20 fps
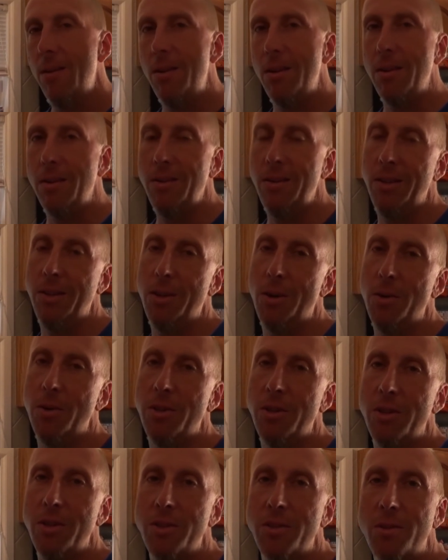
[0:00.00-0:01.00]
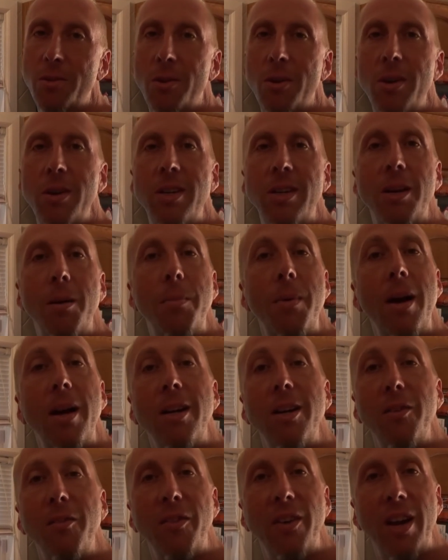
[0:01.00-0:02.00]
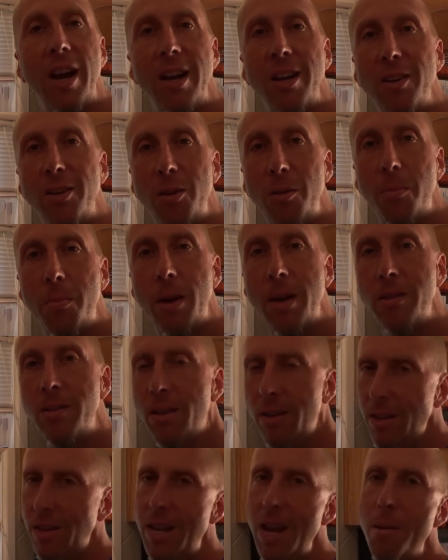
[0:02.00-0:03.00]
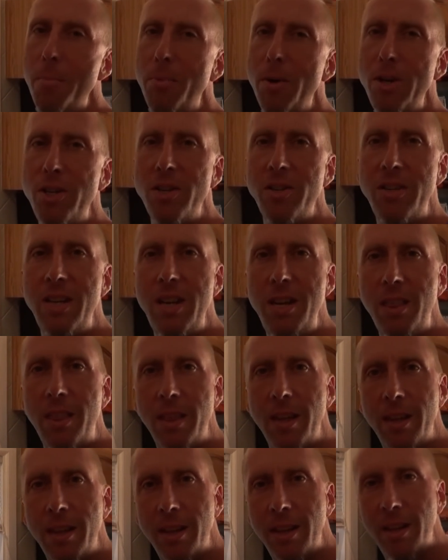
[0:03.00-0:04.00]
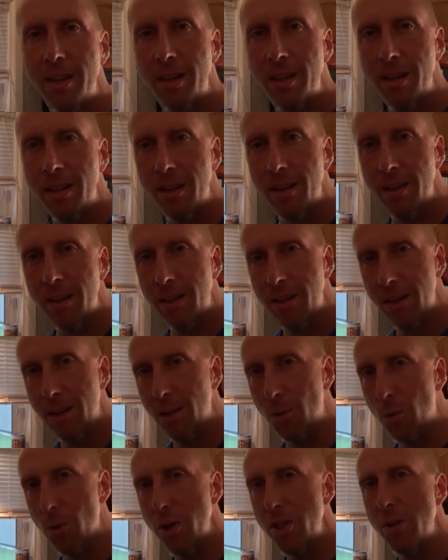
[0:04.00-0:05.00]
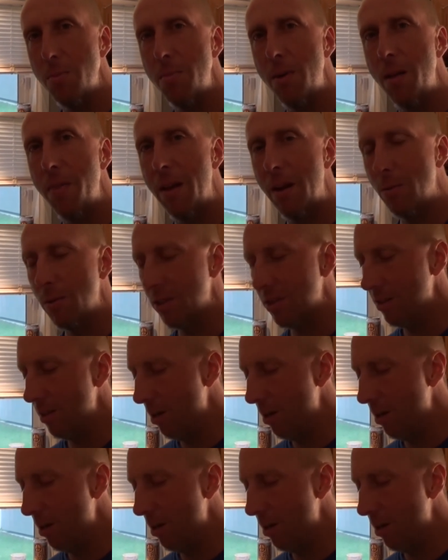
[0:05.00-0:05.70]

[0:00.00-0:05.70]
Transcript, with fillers: you go to the store and you come back and you forget your toothpaste. You can't brush your teeth. You gonna wash your mouth out with